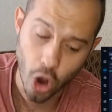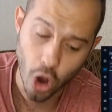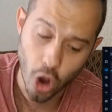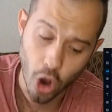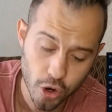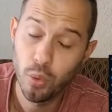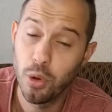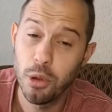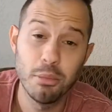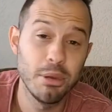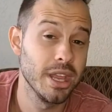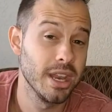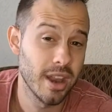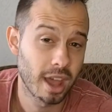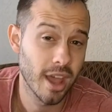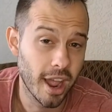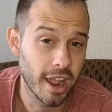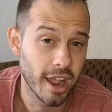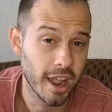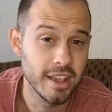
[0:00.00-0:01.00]
100 would
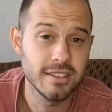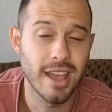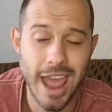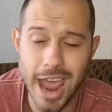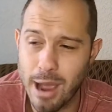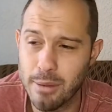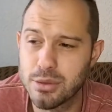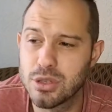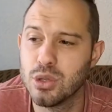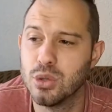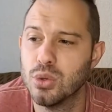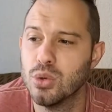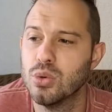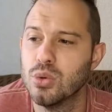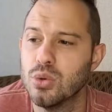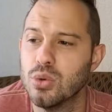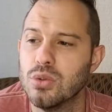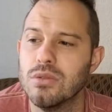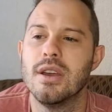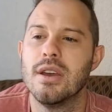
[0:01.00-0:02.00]
be nice,
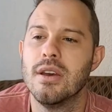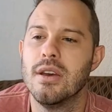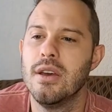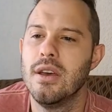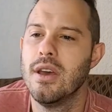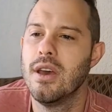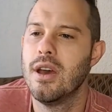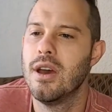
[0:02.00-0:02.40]
absolutely,